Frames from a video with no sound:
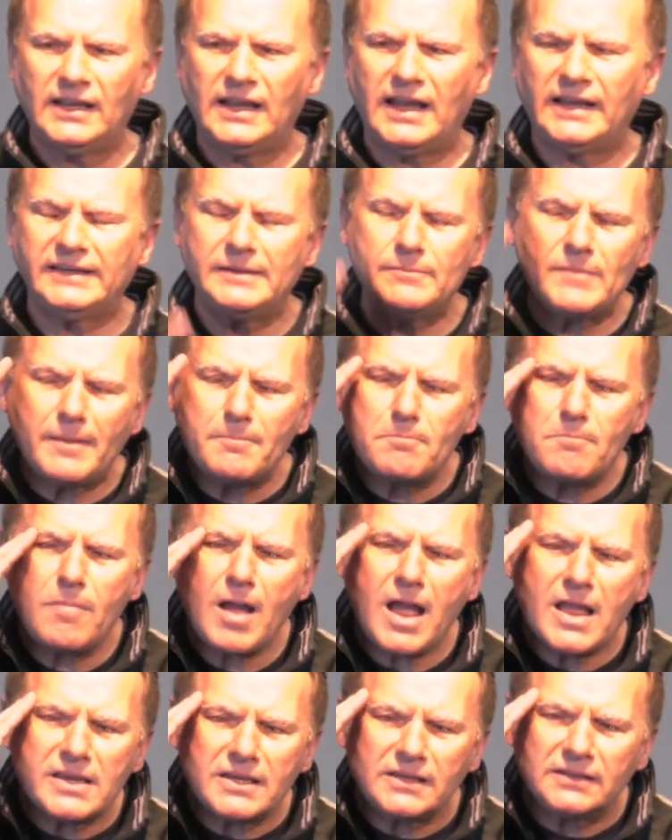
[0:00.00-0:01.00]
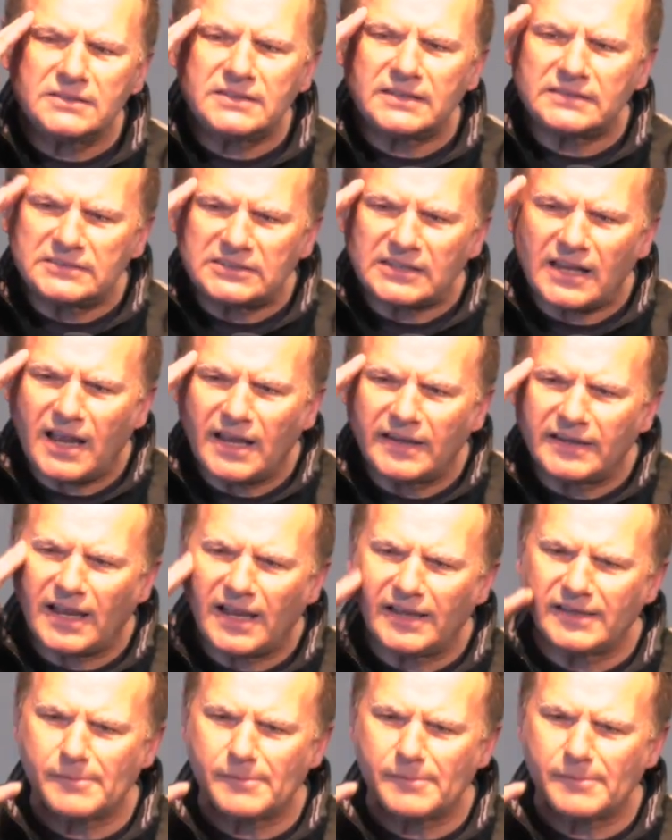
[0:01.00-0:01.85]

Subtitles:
And in my mind, I